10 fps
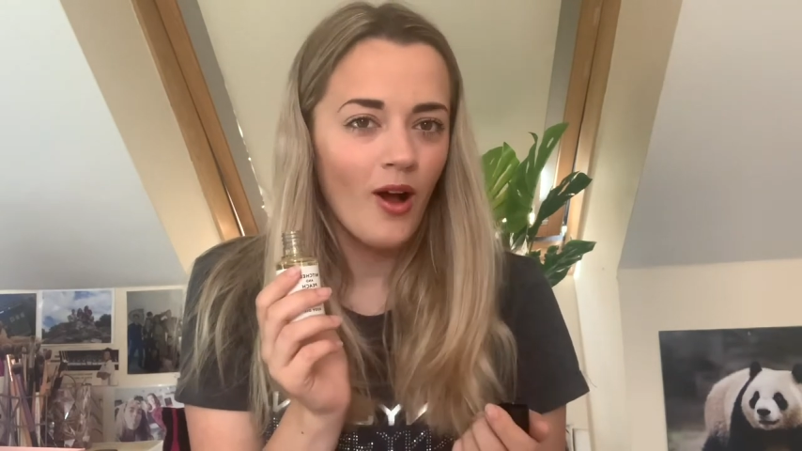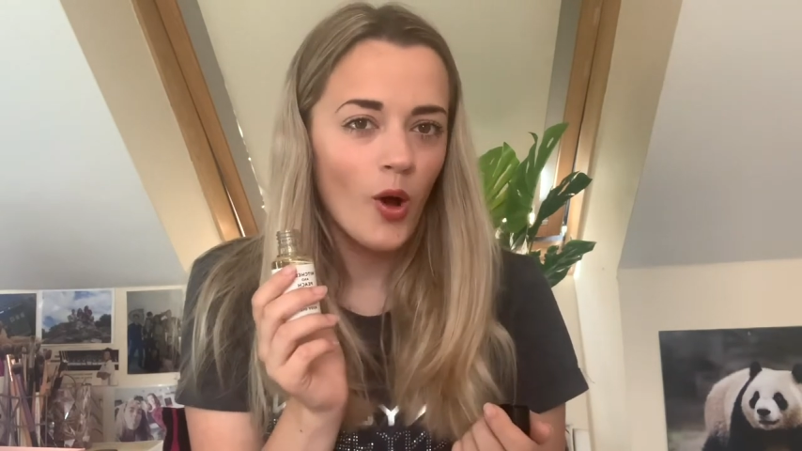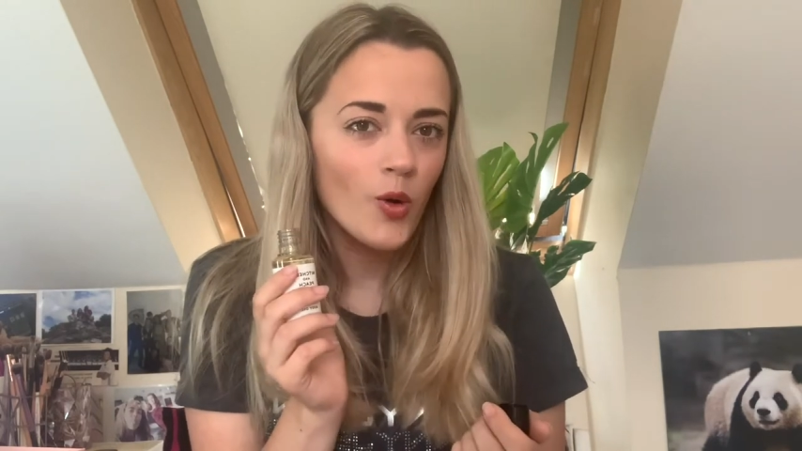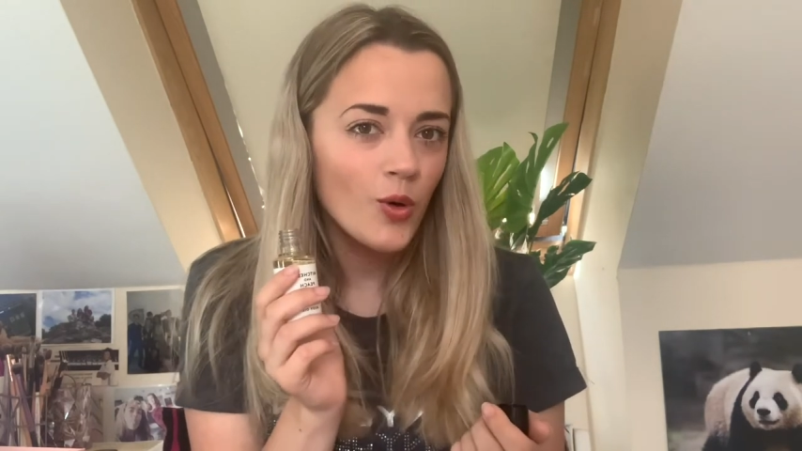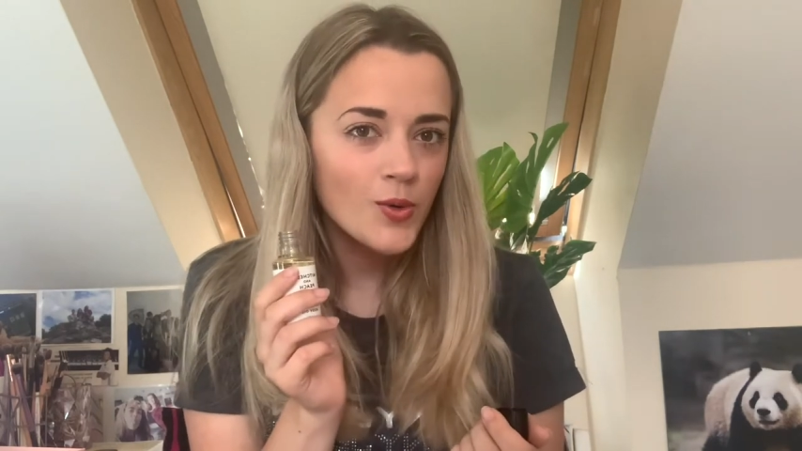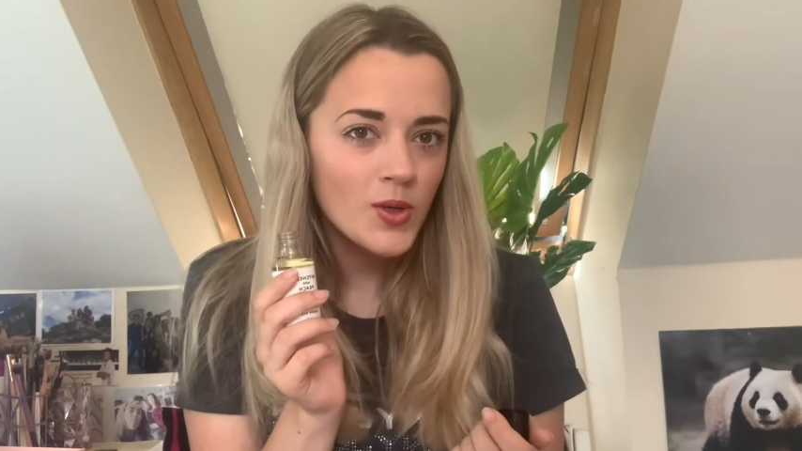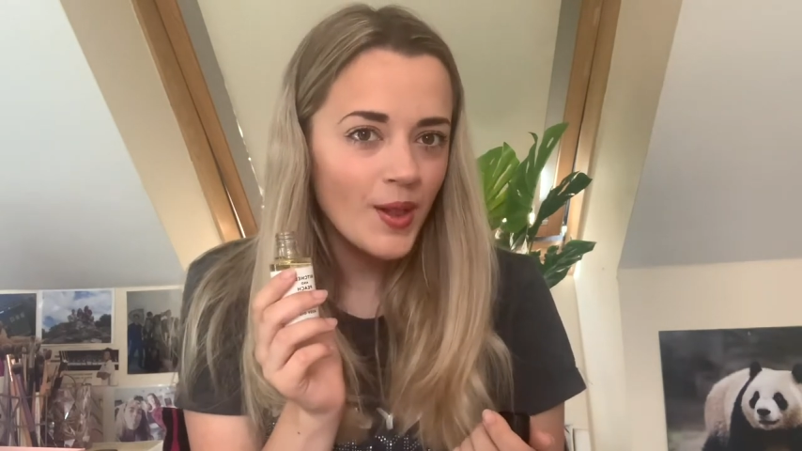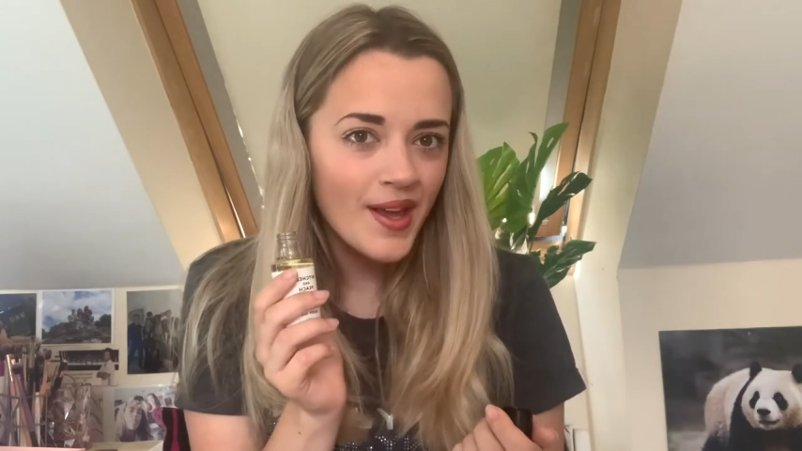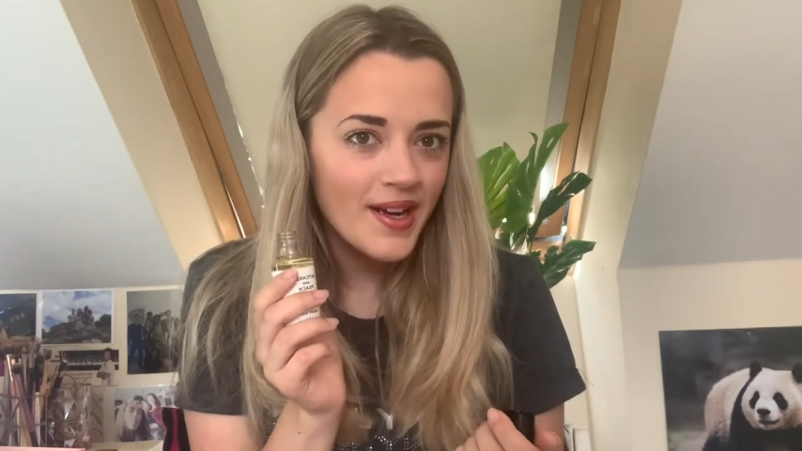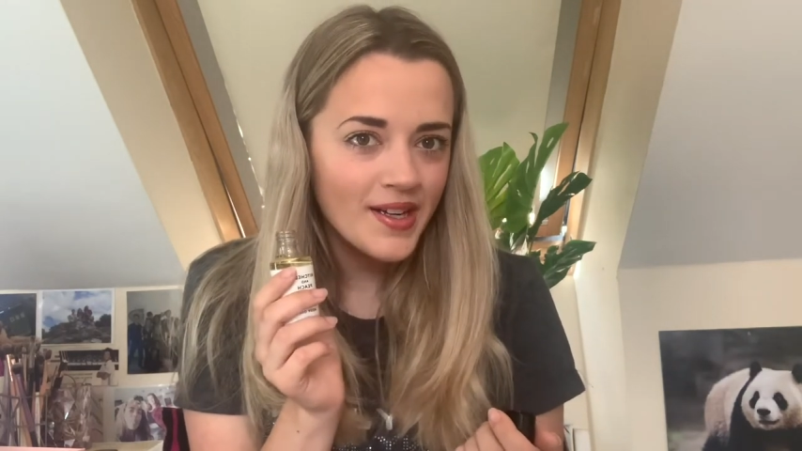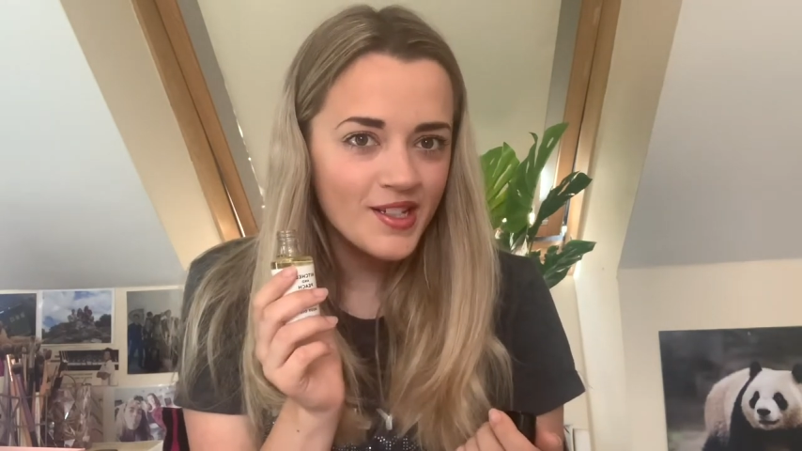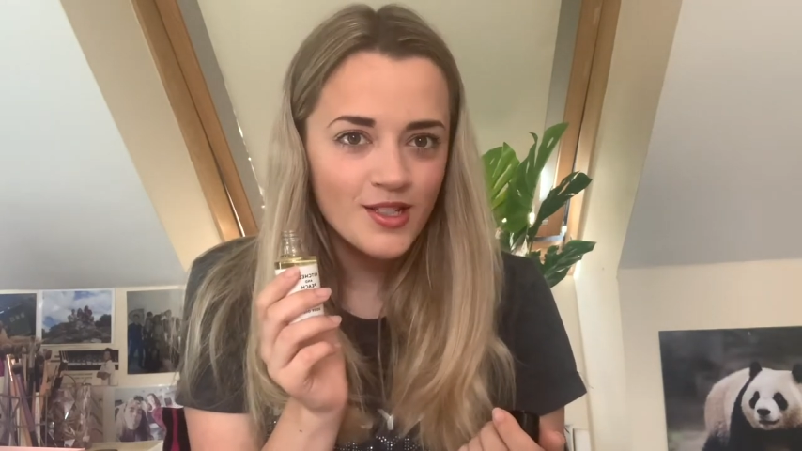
old lady